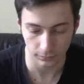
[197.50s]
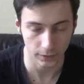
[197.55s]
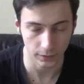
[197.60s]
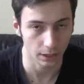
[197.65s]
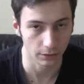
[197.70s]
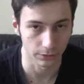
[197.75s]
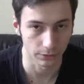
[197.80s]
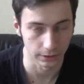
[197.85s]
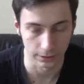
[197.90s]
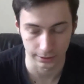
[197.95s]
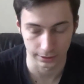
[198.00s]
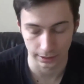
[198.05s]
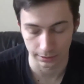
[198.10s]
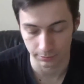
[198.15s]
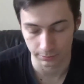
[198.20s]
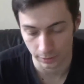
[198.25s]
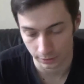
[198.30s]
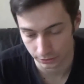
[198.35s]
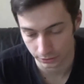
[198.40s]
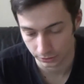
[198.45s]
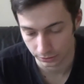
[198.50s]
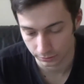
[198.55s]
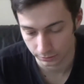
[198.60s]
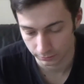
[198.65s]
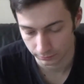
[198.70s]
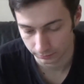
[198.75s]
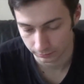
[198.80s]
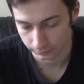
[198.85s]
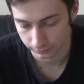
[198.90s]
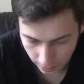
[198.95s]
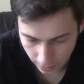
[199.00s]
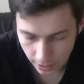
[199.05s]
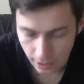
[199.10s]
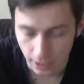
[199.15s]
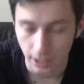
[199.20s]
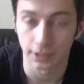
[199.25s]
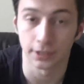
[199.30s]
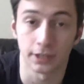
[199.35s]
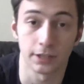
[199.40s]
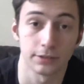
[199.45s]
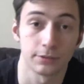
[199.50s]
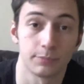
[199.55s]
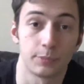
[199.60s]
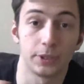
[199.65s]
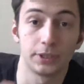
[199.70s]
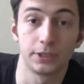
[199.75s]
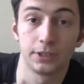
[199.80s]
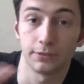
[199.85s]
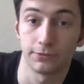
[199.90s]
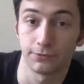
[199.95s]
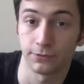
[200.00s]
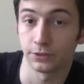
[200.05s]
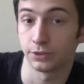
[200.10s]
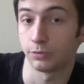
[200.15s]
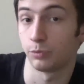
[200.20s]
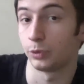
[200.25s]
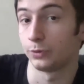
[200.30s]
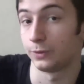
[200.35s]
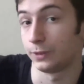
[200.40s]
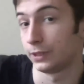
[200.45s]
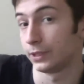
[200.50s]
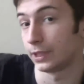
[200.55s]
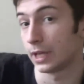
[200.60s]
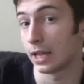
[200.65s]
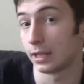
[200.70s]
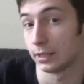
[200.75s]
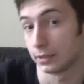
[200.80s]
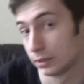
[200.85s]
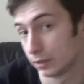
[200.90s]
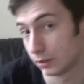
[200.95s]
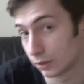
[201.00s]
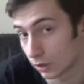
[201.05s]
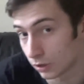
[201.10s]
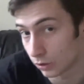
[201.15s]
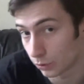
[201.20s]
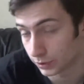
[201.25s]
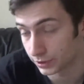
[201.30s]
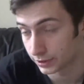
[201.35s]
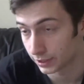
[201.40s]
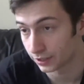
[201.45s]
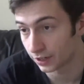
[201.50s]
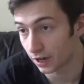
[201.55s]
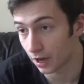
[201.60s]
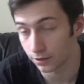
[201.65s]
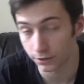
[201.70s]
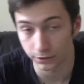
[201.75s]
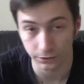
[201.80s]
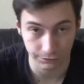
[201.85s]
really that much. Another big difference between Galaxy Conquest and other